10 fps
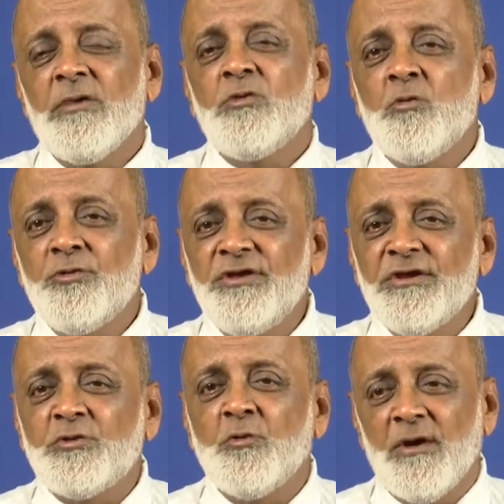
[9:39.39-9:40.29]
You
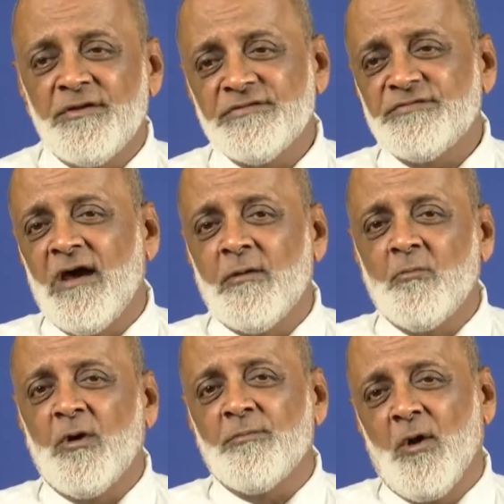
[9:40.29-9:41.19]
need to understand
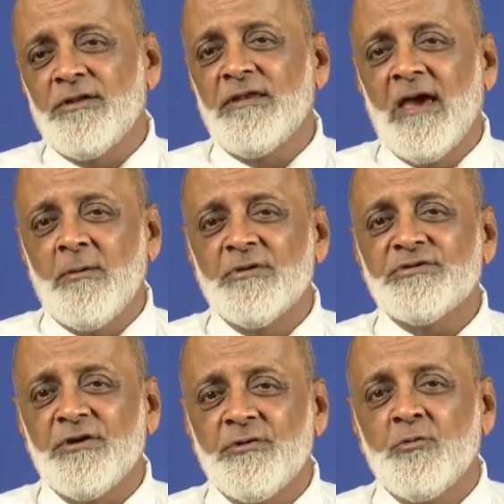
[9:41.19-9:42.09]
what body
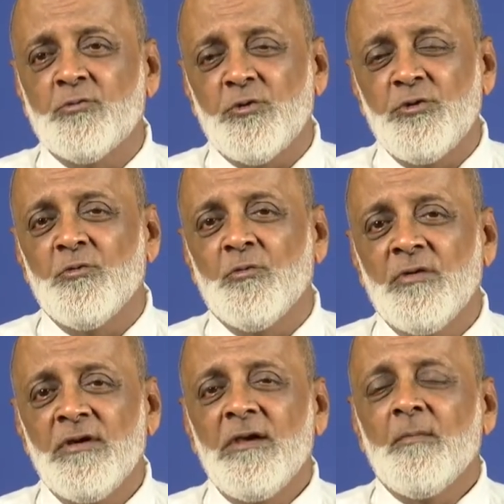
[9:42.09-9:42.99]
language can do to you.
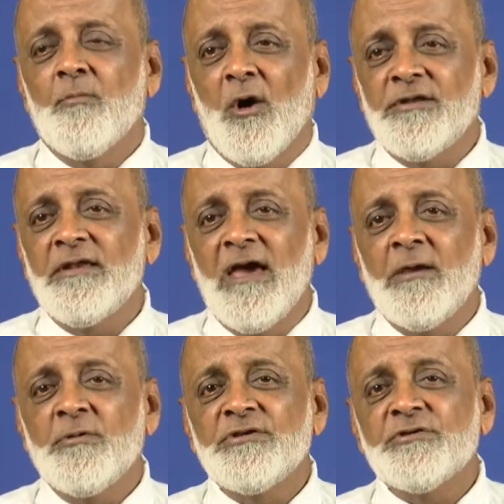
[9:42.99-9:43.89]
Body
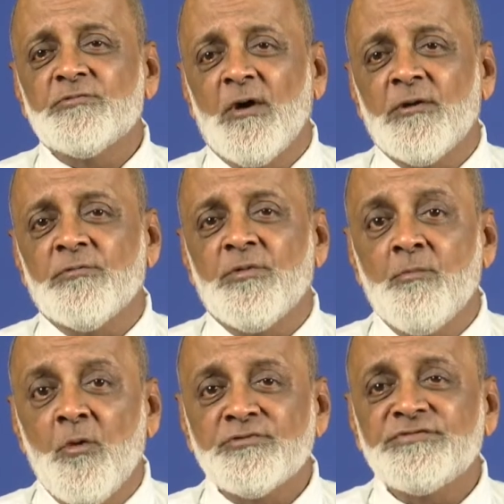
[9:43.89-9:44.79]
language is one of the
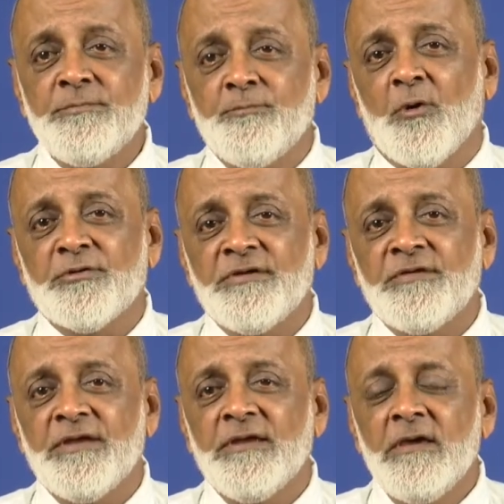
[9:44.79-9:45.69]
most
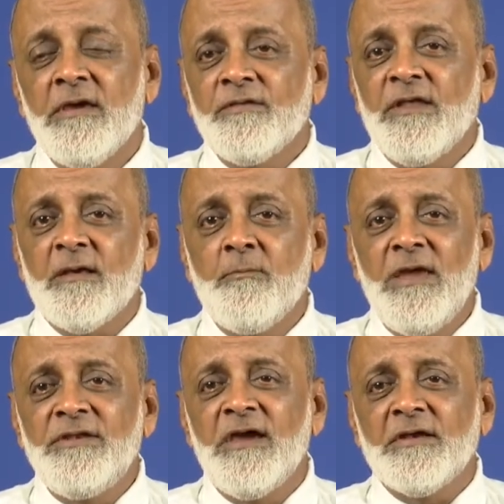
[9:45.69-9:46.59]
important things. There are
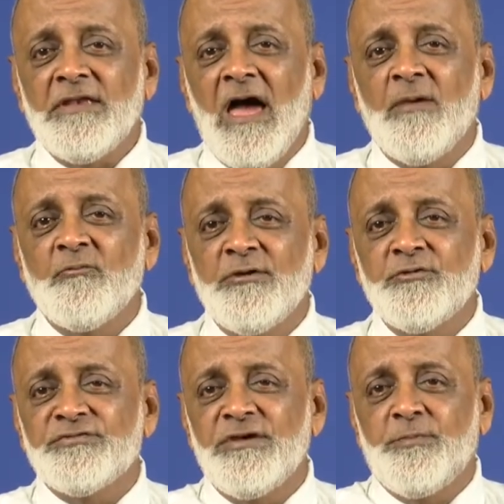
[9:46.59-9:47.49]
many a time when
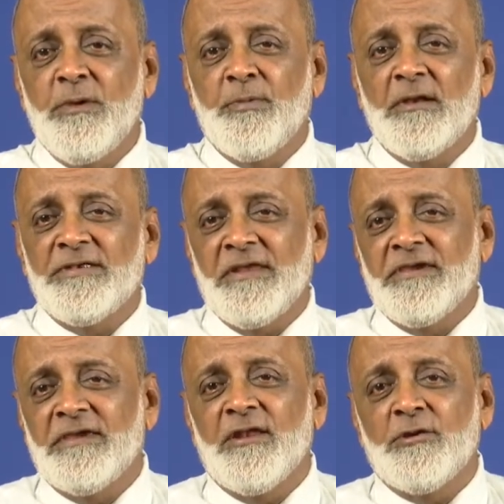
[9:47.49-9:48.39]
you see people
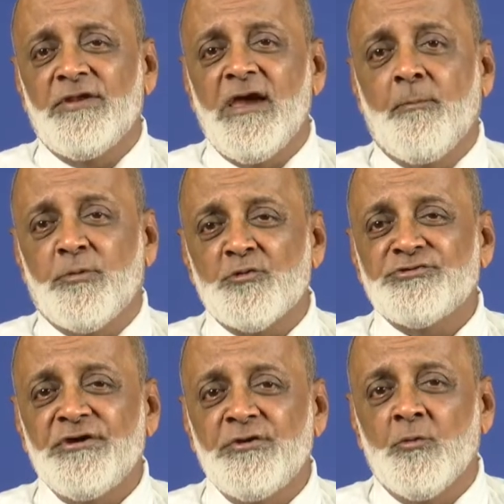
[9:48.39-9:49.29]
thinking that they are
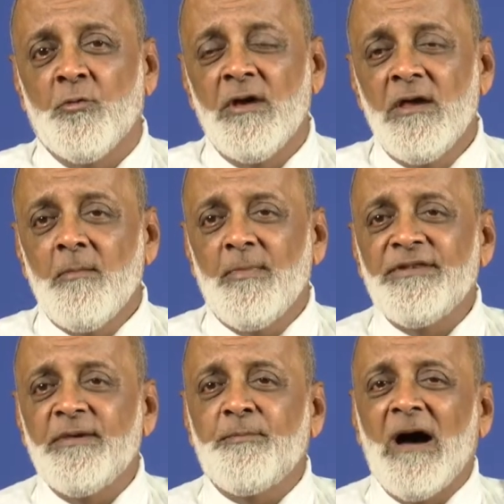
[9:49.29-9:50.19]
approaching you, but
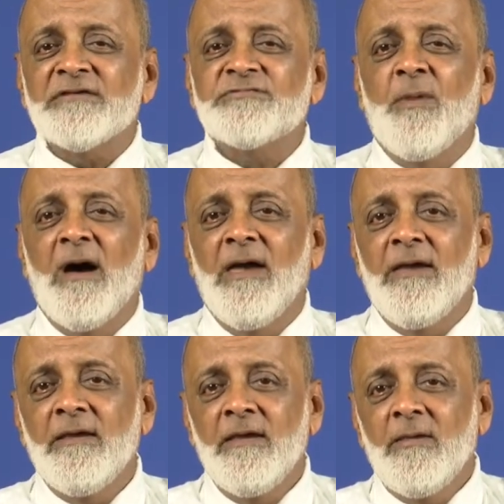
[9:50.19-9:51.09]
they pass by.
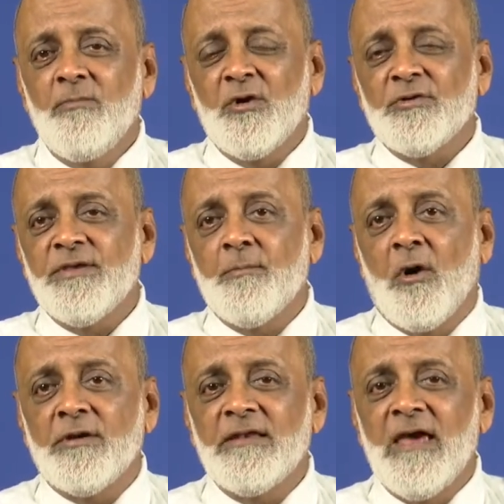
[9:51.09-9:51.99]
Because their
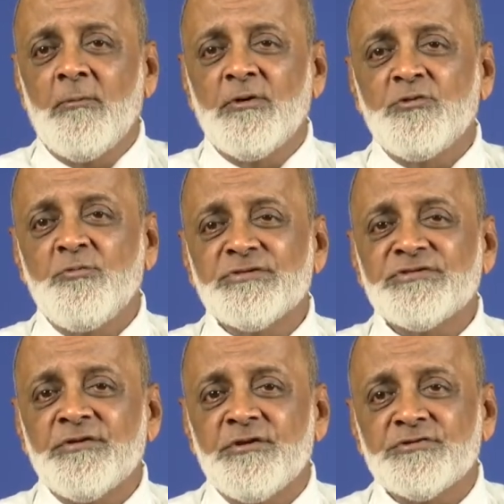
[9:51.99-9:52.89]
body language you
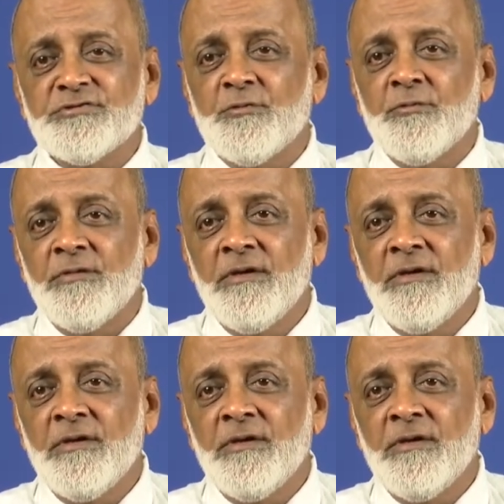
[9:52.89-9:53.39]
misunderstood.